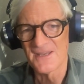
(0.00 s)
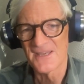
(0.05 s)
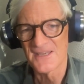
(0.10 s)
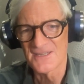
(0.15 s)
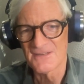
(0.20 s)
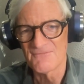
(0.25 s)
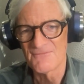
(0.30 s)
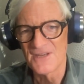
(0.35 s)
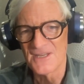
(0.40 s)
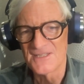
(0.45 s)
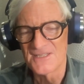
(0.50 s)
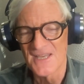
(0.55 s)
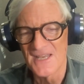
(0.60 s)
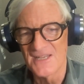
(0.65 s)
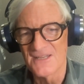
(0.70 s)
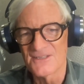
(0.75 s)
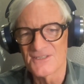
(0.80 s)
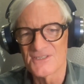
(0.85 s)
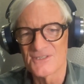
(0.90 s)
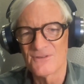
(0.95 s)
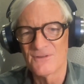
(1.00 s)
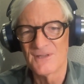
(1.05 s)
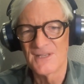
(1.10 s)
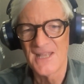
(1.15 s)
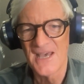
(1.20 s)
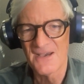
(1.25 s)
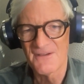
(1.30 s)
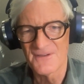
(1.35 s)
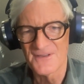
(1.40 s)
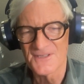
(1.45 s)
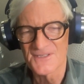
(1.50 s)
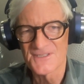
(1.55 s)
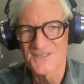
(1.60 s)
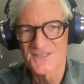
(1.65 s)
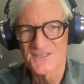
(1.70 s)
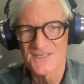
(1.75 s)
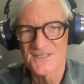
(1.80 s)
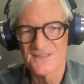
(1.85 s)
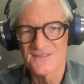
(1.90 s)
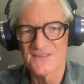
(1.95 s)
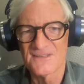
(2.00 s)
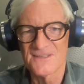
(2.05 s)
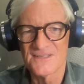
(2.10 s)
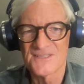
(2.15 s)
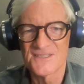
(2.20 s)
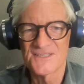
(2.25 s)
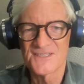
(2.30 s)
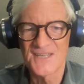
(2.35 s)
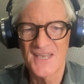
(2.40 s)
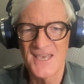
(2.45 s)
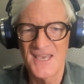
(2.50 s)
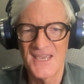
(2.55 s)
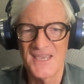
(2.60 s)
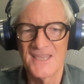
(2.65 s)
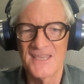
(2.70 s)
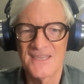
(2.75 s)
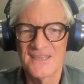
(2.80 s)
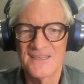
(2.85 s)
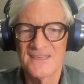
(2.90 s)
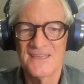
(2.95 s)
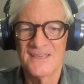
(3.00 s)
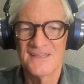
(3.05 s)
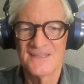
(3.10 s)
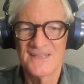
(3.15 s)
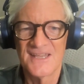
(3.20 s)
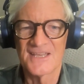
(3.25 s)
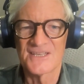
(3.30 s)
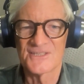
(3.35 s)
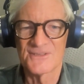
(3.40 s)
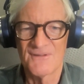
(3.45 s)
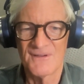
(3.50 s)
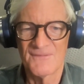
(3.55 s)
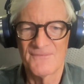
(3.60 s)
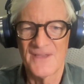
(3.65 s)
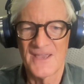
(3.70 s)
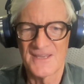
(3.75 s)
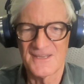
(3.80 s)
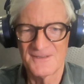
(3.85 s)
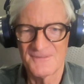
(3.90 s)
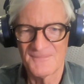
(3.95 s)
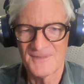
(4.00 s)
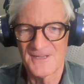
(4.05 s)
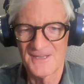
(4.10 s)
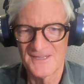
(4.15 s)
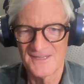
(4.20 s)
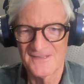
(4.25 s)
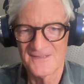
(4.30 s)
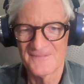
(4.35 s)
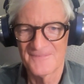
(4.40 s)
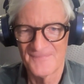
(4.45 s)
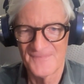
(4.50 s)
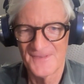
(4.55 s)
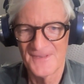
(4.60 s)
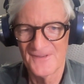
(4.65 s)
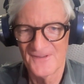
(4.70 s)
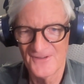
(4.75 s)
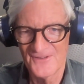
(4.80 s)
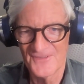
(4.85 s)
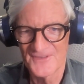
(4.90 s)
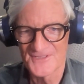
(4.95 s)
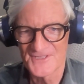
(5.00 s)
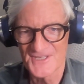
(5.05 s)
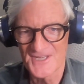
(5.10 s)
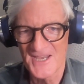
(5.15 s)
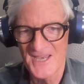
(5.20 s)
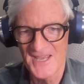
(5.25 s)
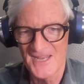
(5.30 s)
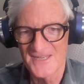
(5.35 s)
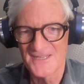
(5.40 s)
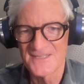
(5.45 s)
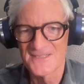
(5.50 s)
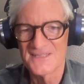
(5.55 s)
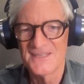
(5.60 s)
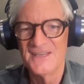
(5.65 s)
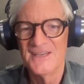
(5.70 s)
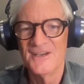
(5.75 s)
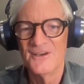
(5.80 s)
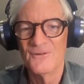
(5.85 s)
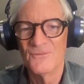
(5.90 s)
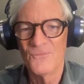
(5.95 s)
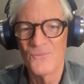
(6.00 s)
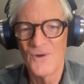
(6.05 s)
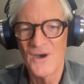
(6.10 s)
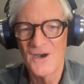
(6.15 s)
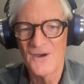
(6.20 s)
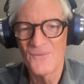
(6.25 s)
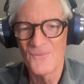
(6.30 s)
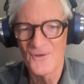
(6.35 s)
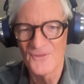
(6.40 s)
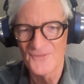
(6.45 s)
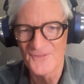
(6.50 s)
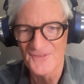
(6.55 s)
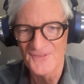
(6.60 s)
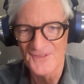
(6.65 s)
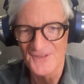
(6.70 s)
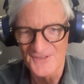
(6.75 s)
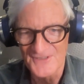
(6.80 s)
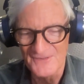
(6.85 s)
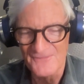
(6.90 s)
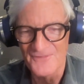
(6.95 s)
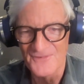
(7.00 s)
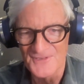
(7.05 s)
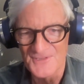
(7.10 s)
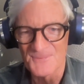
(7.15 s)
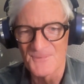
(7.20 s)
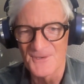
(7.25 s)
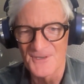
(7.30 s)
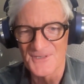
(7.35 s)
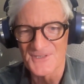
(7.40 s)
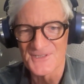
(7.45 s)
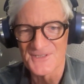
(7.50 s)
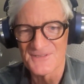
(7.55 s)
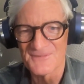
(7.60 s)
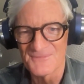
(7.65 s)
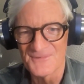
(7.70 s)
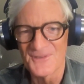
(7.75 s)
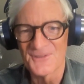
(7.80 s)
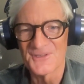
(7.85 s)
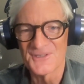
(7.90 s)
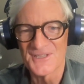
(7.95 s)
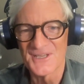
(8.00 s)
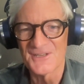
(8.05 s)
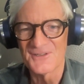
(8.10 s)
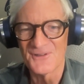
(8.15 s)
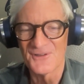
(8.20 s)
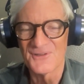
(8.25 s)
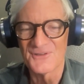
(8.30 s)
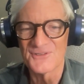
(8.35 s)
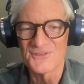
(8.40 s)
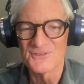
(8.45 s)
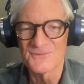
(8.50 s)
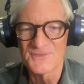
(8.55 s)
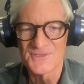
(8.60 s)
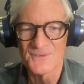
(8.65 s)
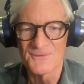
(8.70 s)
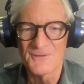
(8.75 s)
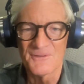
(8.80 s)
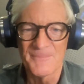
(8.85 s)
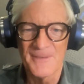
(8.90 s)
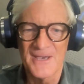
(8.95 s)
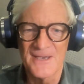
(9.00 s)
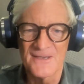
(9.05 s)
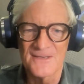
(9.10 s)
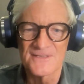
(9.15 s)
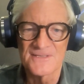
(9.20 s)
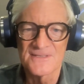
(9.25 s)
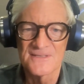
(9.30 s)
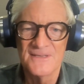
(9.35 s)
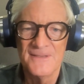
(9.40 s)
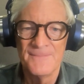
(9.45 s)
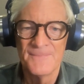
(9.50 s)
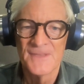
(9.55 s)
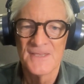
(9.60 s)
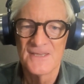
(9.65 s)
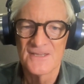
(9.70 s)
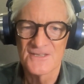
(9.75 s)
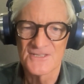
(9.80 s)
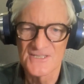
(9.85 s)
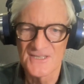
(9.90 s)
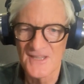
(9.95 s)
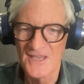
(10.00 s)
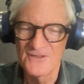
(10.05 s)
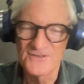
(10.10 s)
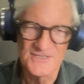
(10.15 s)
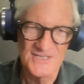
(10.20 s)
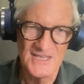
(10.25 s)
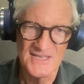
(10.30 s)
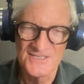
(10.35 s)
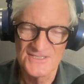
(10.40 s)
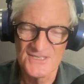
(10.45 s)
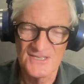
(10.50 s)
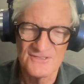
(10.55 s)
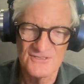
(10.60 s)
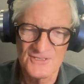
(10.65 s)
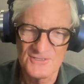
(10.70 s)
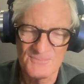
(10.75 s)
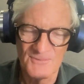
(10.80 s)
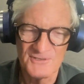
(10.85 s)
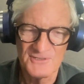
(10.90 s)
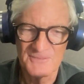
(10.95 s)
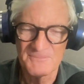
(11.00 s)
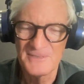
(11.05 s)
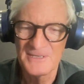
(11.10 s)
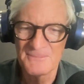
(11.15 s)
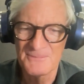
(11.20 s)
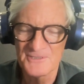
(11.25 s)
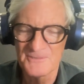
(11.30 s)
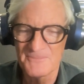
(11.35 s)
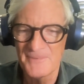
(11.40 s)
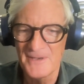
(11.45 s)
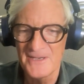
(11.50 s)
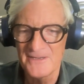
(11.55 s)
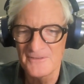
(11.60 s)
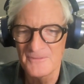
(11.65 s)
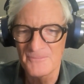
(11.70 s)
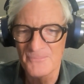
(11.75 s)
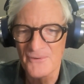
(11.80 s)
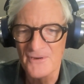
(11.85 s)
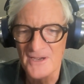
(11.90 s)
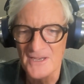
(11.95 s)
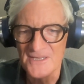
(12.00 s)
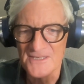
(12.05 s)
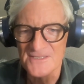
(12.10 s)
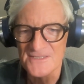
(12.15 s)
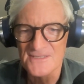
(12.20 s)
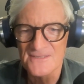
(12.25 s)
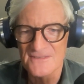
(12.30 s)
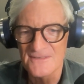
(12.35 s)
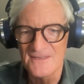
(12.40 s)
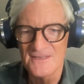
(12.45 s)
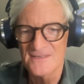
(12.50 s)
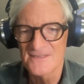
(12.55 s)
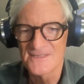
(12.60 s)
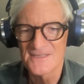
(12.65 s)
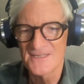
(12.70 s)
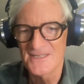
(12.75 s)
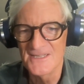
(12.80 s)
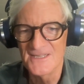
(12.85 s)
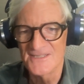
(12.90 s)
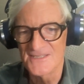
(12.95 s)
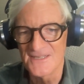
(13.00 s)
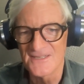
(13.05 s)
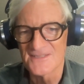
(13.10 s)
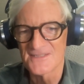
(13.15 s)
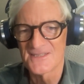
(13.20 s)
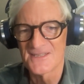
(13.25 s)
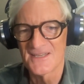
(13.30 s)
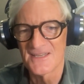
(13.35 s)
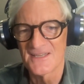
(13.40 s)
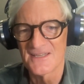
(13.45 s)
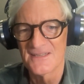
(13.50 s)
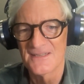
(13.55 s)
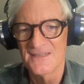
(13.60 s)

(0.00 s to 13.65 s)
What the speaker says: getting retailers to allow us to say next to our vacuum cleaner on the stand what the difference was, what the technology was all about. Because in those days, they just wanted people to buy on price. It's the easiest thing.